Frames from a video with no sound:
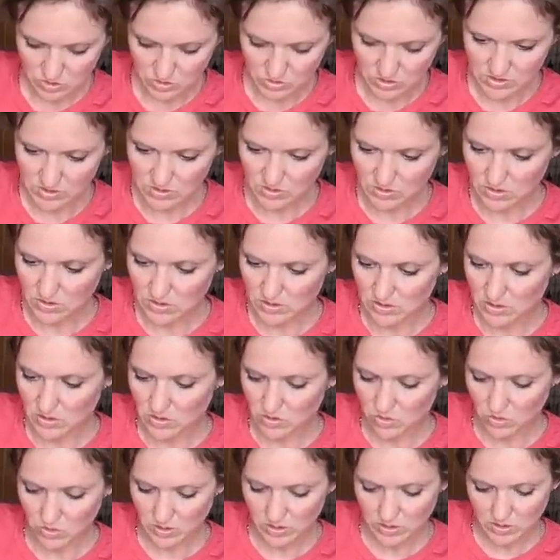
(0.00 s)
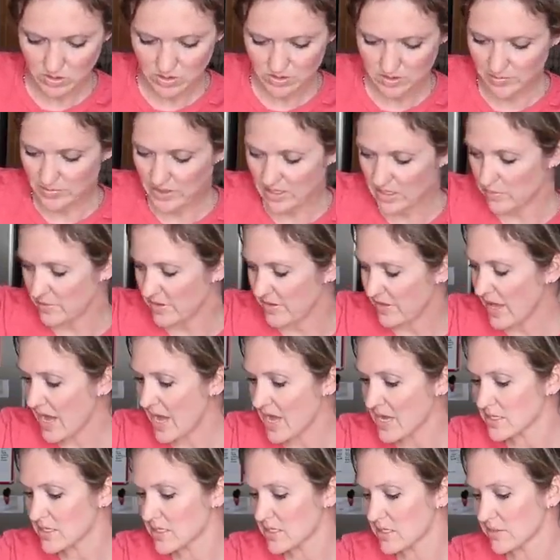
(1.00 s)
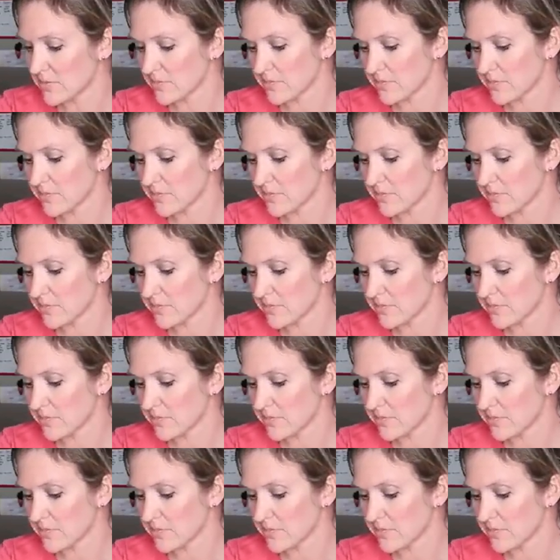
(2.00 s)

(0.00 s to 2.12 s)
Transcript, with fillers: Drizzle a little oil at the bottom of that